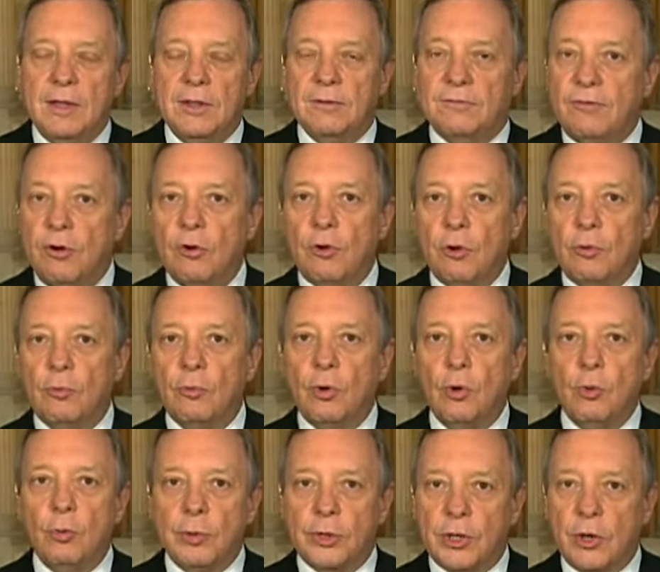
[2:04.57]
The Volcker
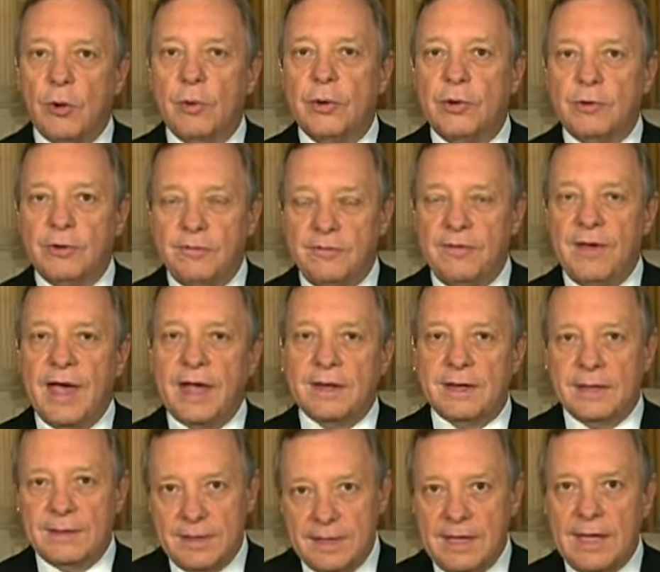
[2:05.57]
rule would go into
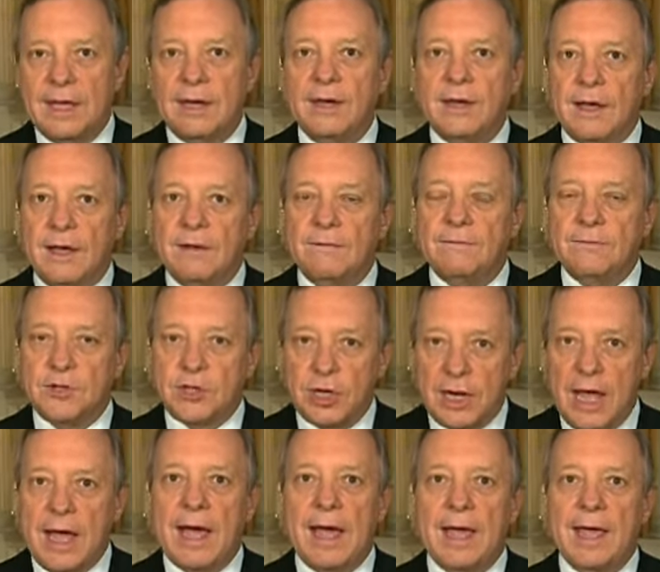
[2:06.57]
effect at the end of
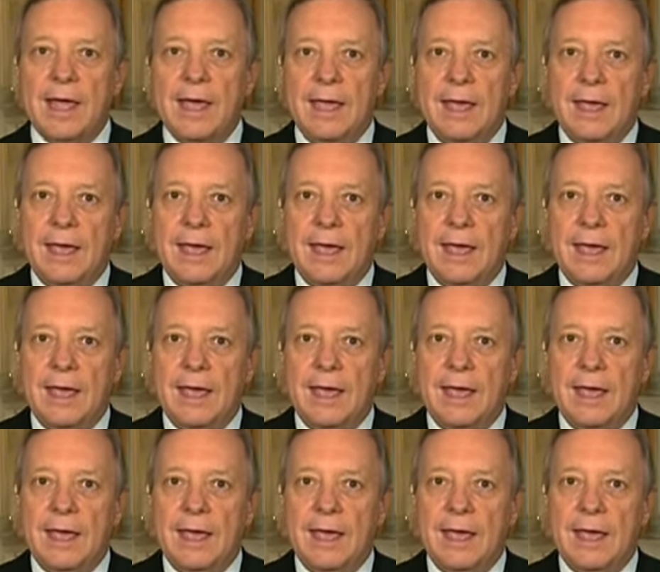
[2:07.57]
July.